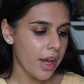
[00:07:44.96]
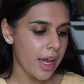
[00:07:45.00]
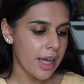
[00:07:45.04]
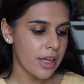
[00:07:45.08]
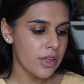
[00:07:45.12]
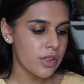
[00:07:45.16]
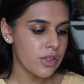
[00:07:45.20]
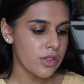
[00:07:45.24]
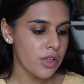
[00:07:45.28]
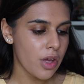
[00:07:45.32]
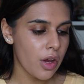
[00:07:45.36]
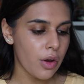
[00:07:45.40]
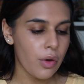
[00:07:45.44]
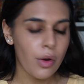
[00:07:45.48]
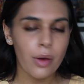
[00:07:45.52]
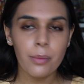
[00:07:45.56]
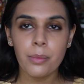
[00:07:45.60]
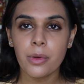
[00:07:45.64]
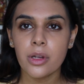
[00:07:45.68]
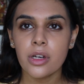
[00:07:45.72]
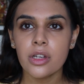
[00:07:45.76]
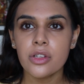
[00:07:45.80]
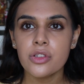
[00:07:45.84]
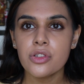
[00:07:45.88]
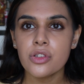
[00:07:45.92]
Okay, so
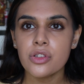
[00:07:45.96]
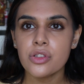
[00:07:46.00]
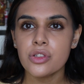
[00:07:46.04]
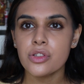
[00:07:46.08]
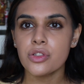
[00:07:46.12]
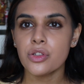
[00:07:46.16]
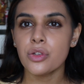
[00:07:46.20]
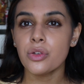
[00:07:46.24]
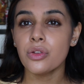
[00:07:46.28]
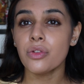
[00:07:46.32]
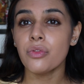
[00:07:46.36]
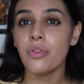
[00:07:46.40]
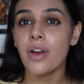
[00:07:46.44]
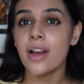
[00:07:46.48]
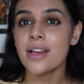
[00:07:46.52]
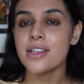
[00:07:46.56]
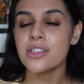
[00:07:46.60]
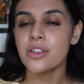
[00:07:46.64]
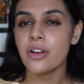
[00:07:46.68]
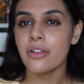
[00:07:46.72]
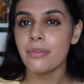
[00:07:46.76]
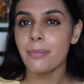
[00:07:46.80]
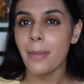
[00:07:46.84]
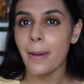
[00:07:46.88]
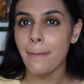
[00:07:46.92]
I'm going to just do the
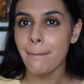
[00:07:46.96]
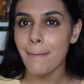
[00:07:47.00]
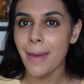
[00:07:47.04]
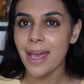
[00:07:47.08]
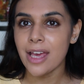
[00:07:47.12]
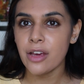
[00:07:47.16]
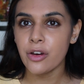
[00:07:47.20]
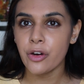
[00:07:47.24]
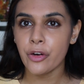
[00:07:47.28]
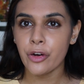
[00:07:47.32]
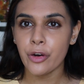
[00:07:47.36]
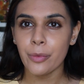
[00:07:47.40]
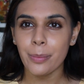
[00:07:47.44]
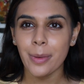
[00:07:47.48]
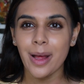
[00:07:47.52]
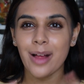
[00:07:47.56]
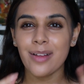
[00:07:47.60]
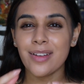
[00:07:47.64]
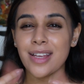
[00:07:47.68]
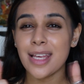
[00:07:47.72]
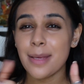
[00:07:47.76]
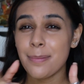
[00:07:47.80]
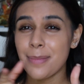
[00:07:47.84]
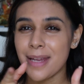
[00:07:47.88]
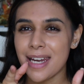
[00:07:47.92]
rest of my makeup.
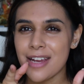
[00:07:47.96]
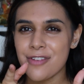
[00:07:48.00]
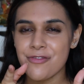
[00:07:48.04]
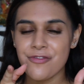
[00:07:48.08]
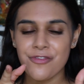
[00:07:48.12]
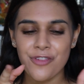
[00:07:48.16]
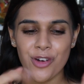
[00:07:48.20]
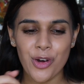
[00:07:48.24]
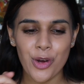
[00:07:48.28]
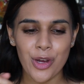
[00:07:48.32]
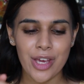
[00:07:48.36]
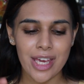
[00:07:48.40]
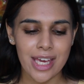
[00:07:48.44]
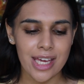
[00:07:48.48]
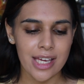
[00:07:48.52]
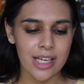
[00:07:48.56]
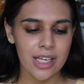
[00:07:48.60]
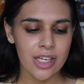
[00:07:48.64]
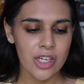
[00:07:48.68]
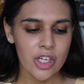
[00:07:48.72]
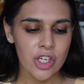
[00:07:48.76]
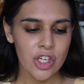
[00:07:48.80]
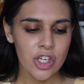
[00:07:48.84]
I'll keep it in for you,